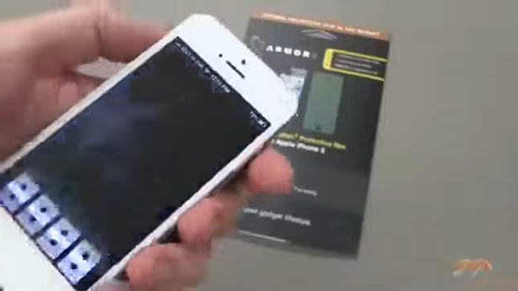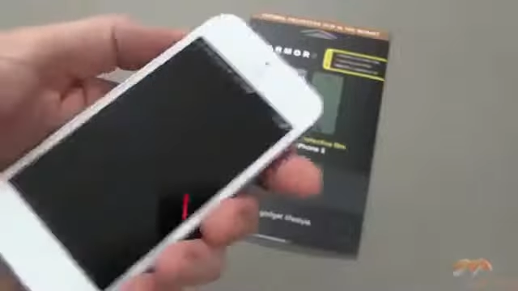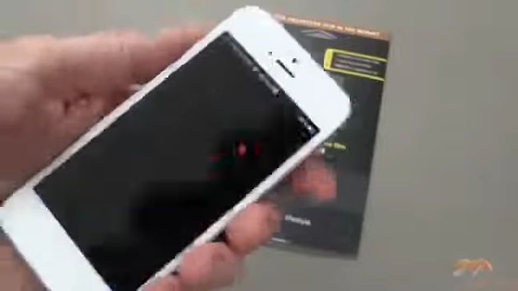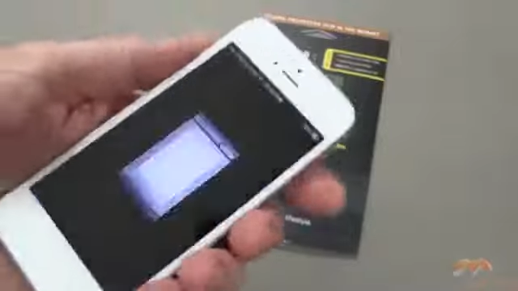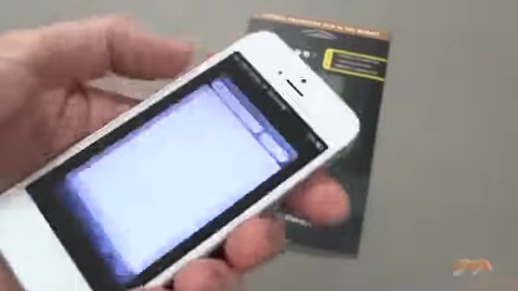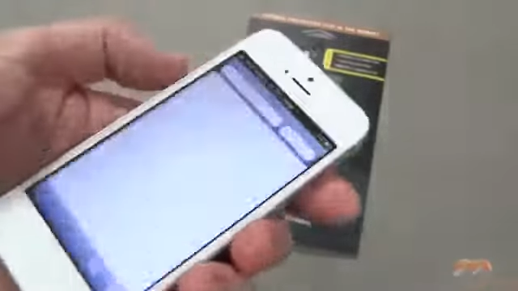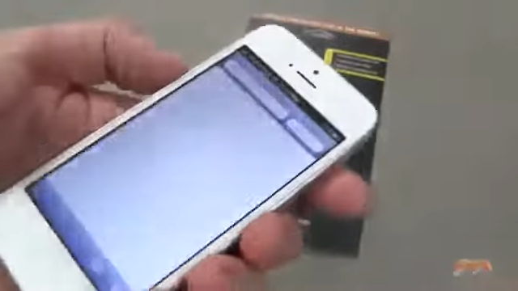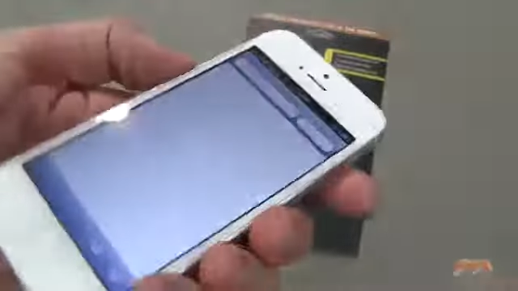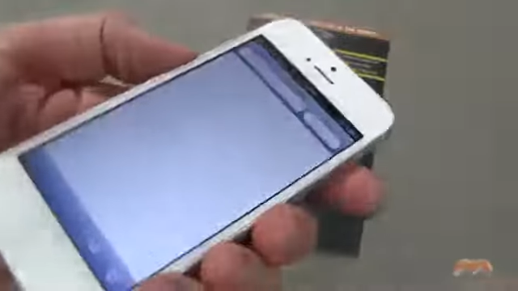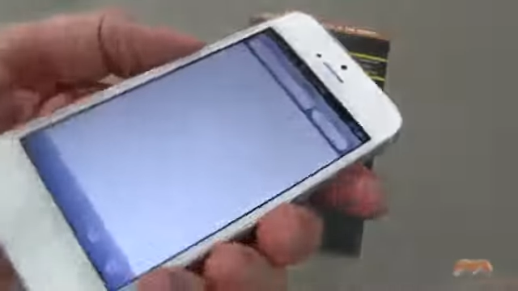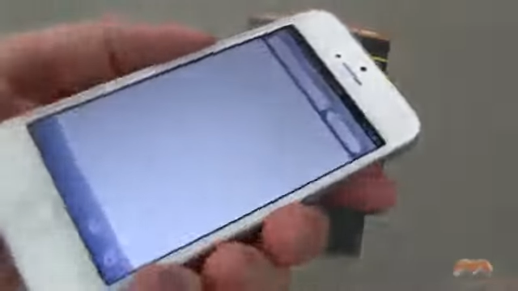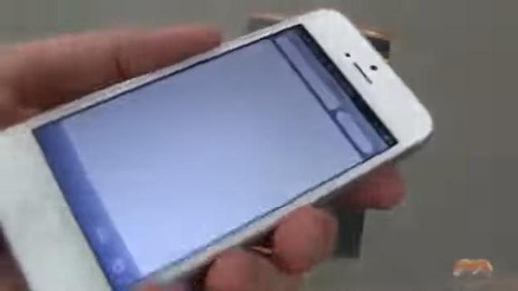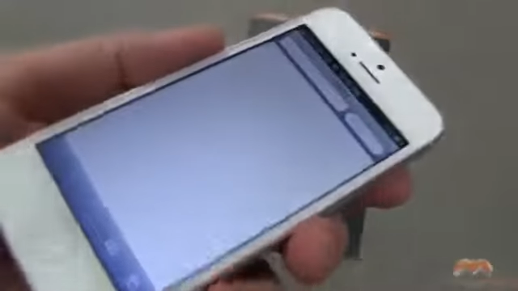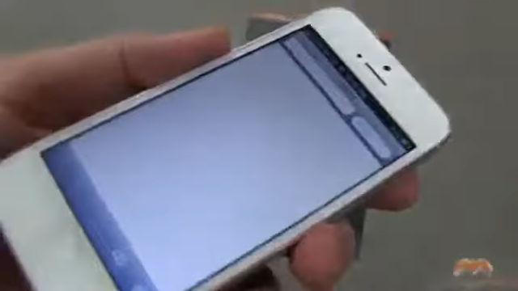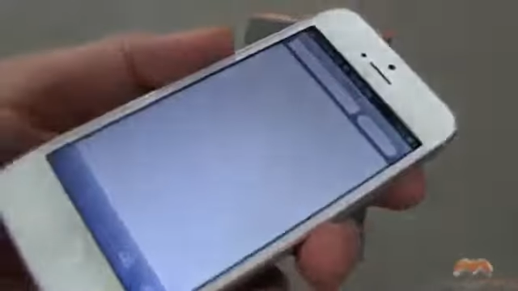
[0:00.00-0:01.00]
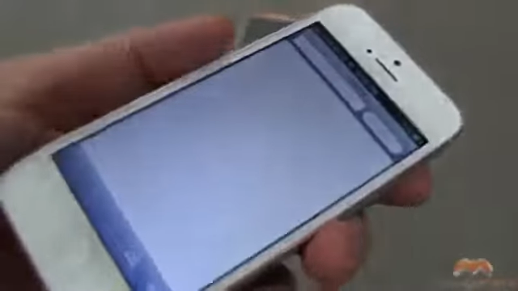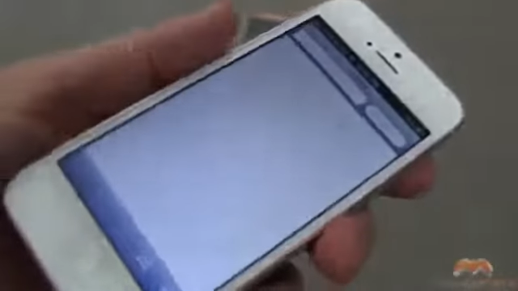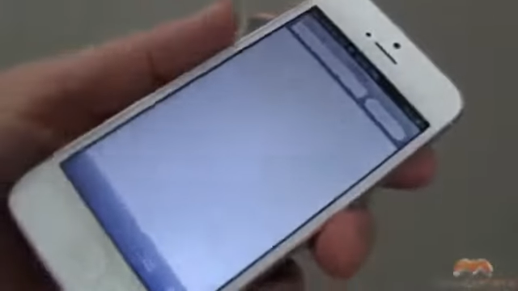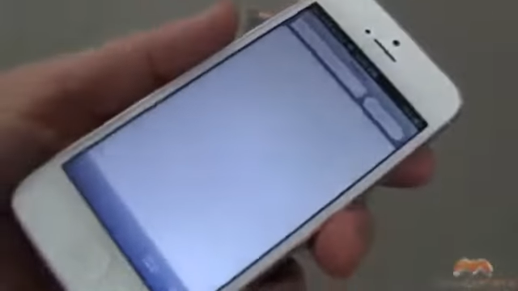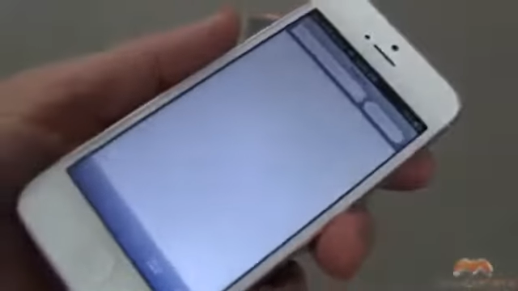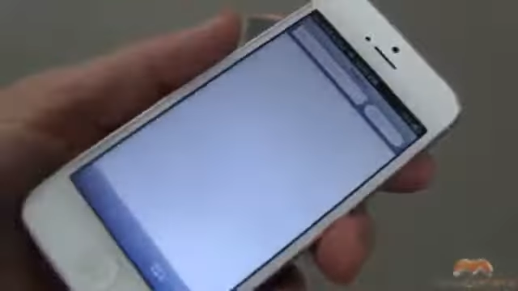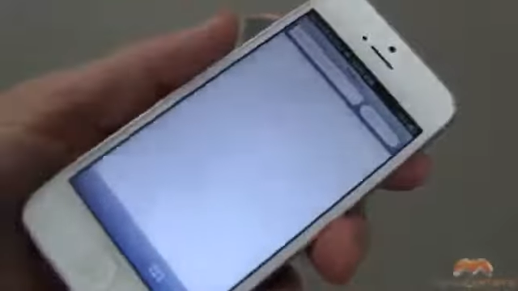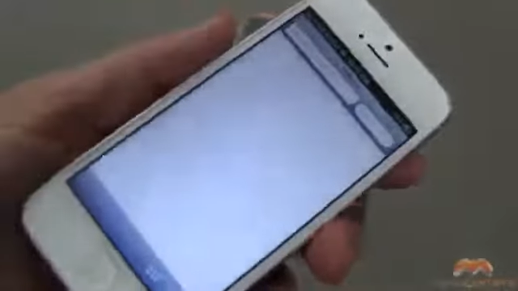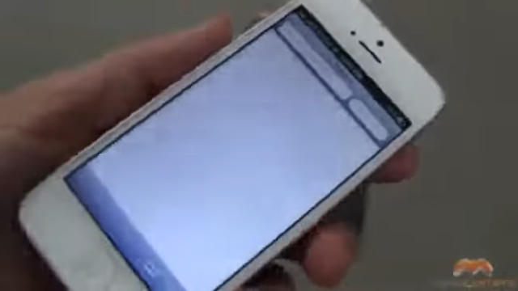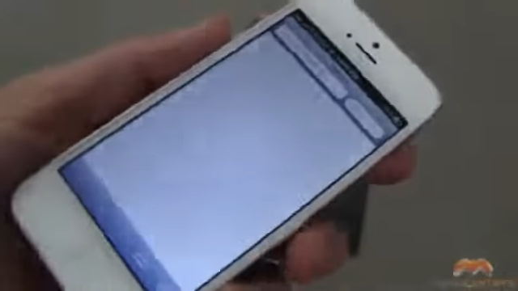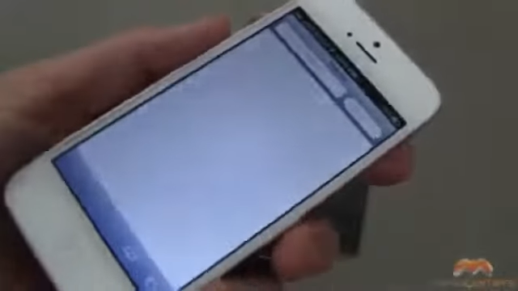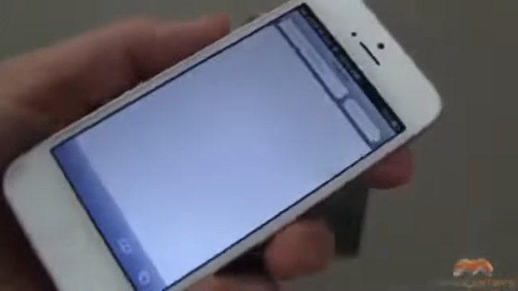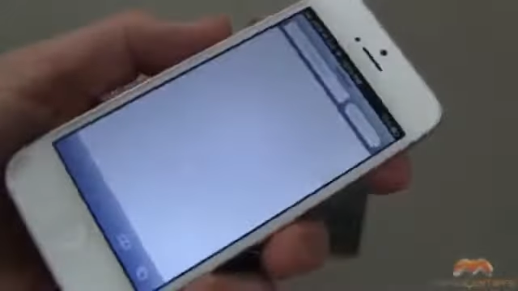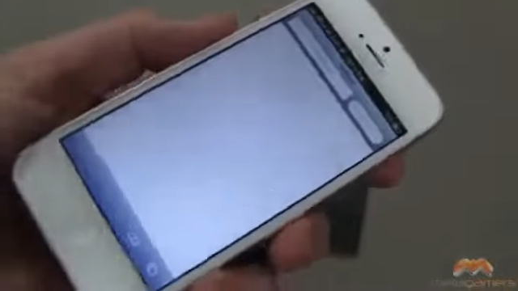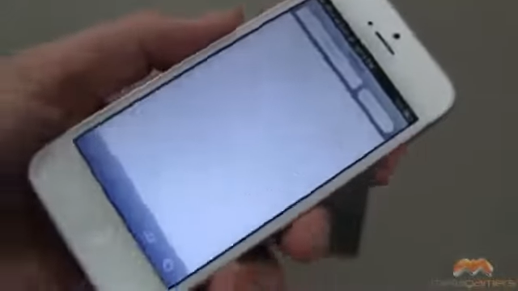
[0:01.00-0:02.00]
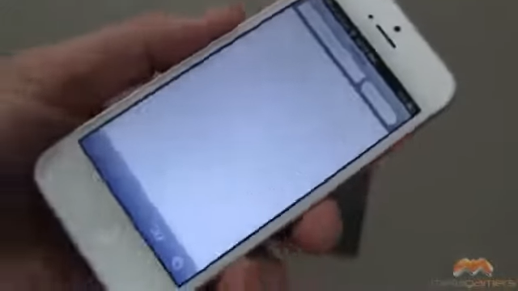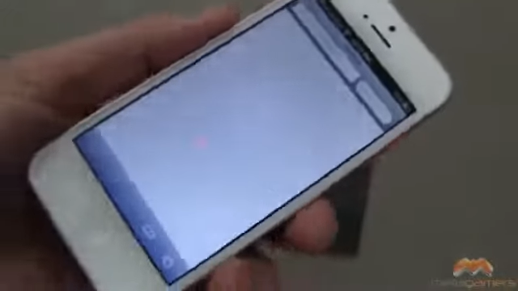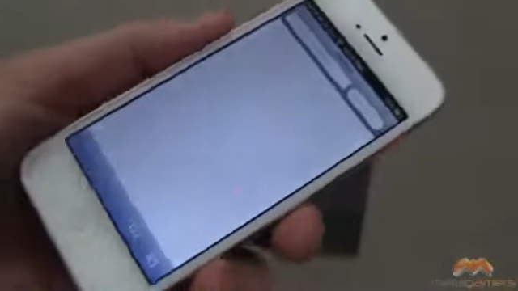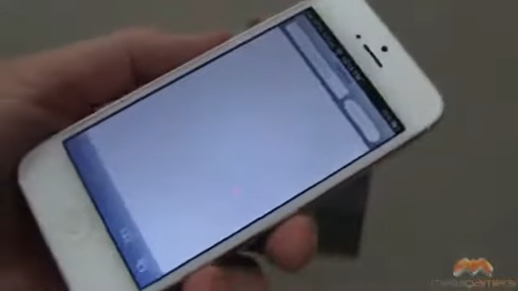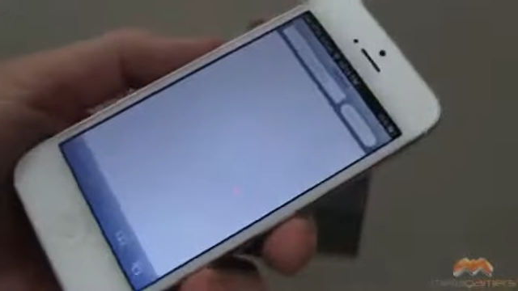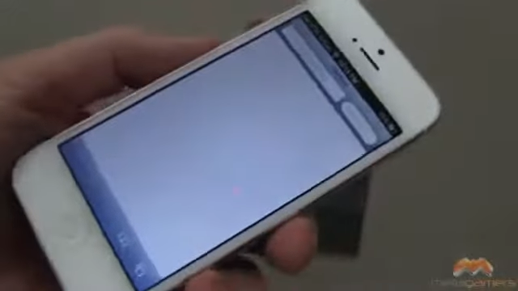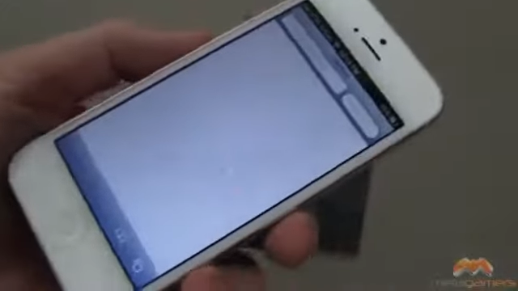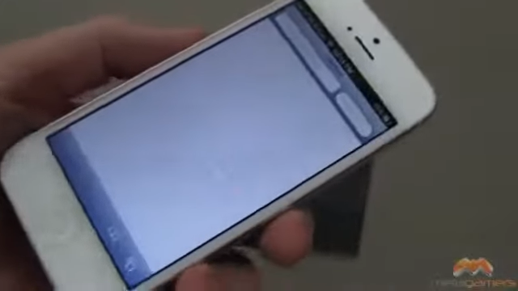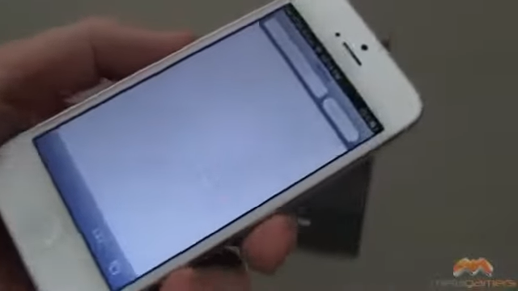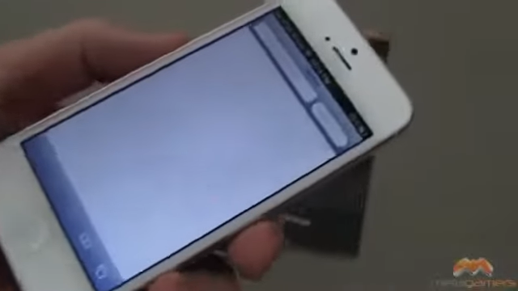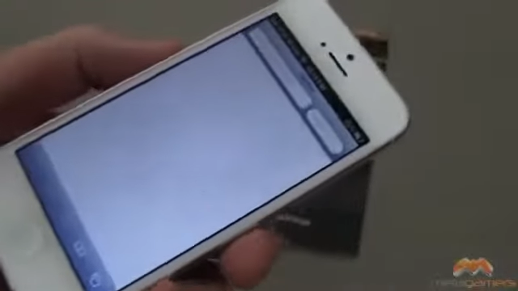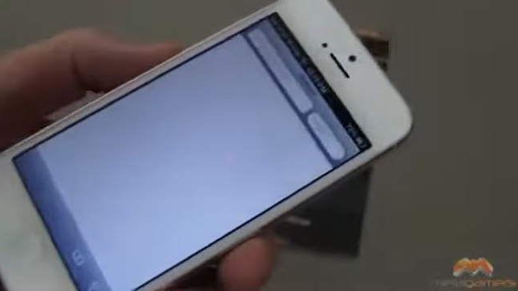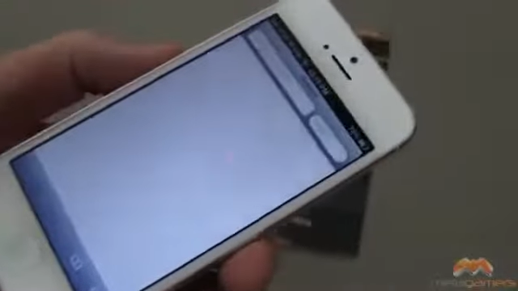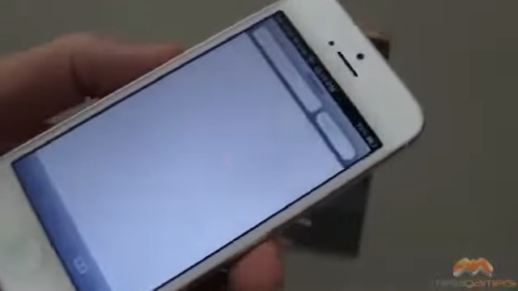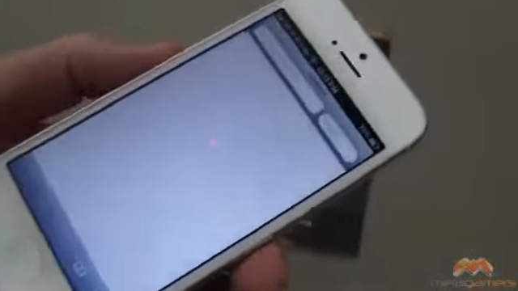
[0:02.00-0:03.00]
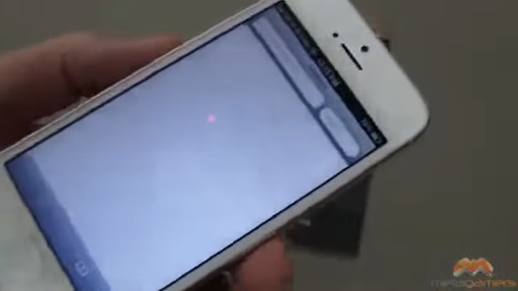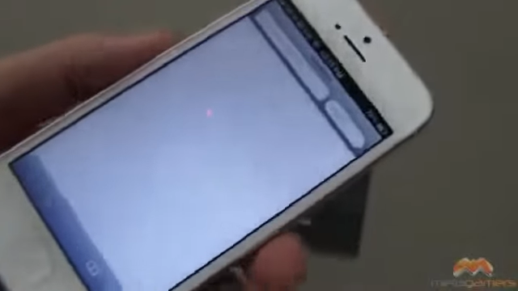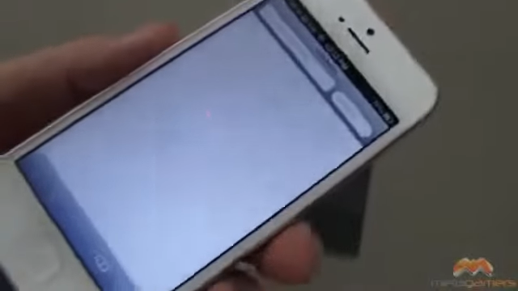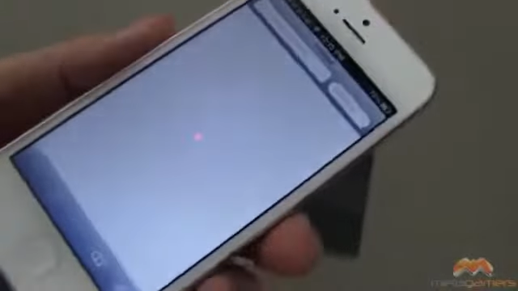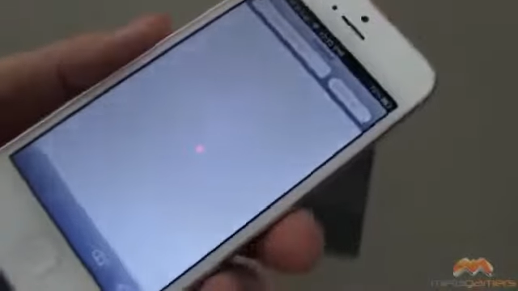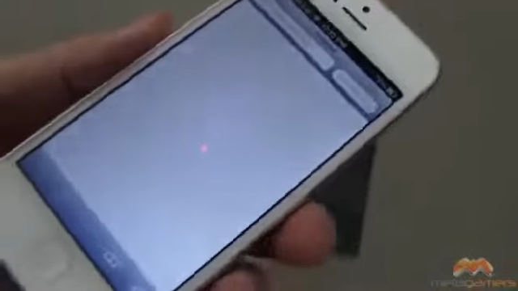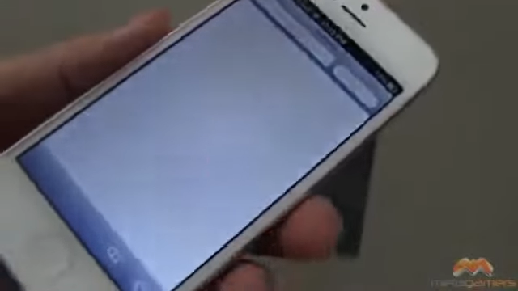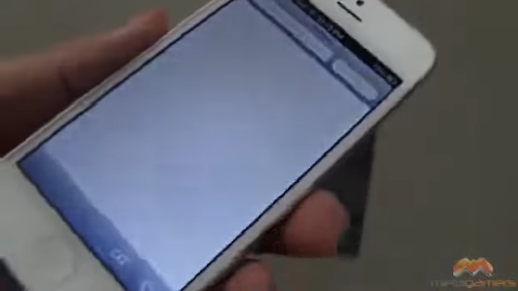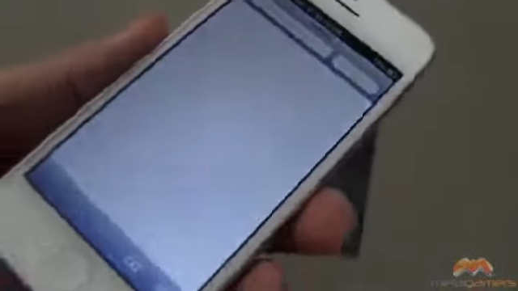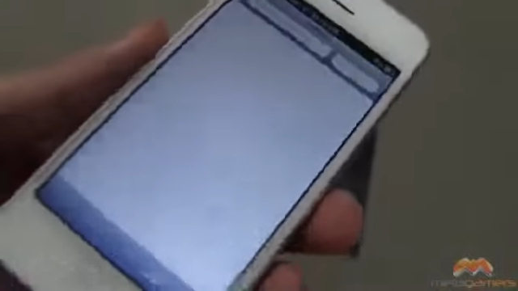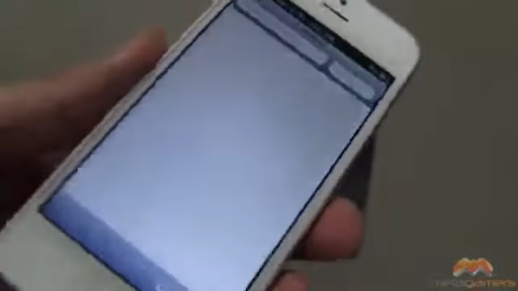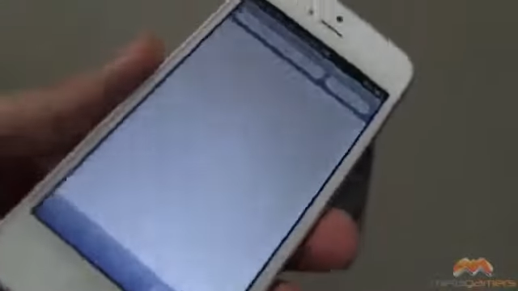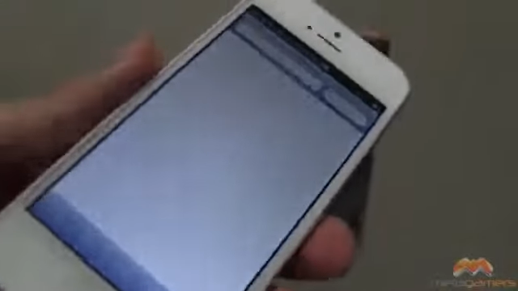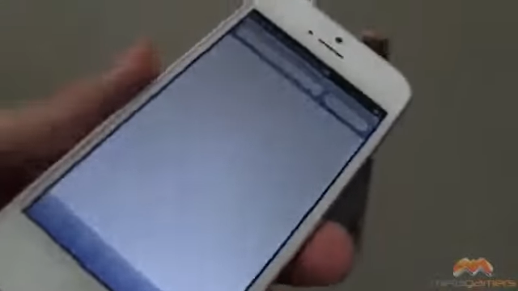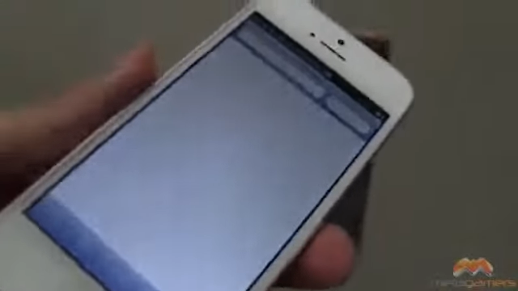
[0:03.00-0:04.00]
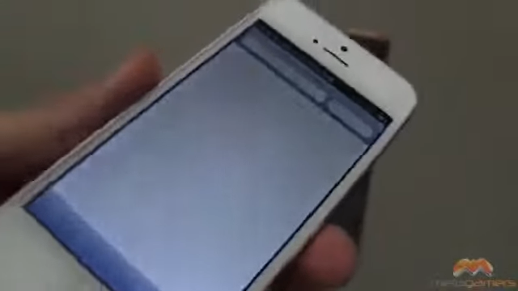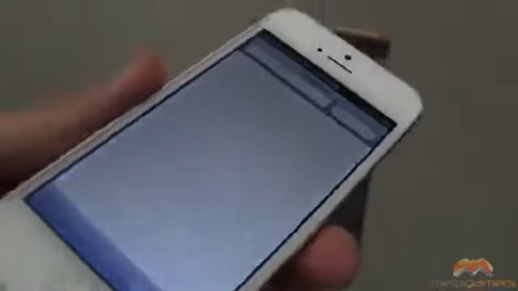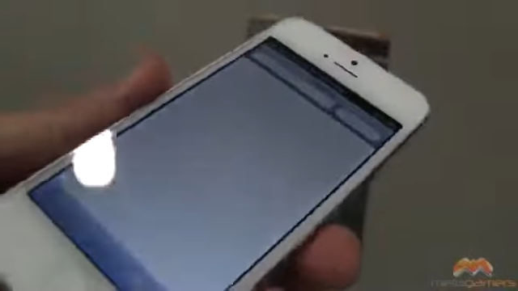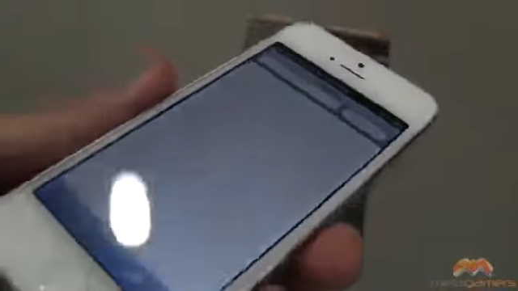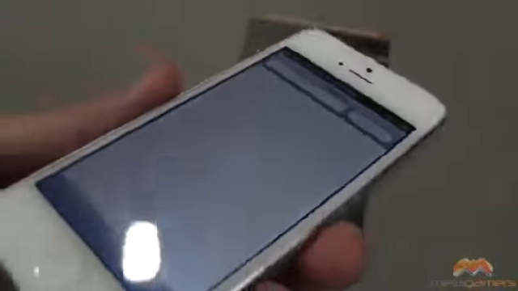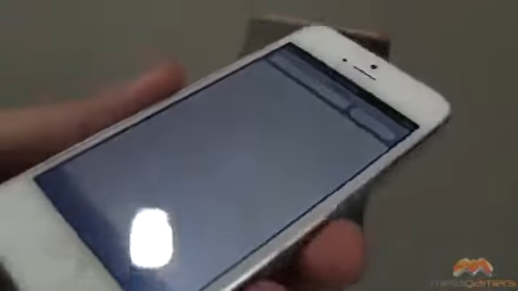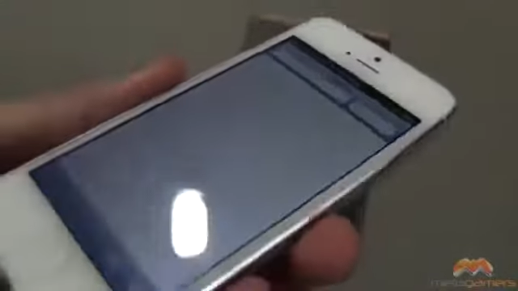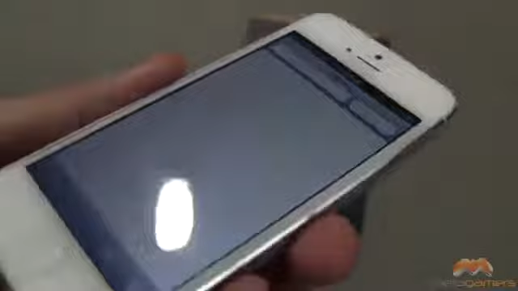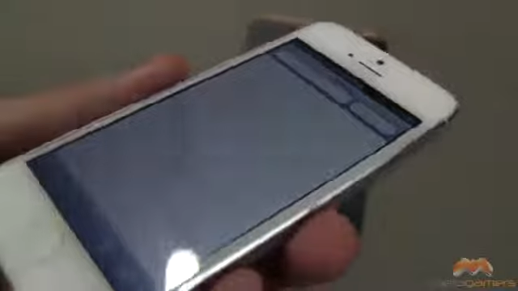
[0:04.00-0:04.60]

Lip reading: (no speaker visible)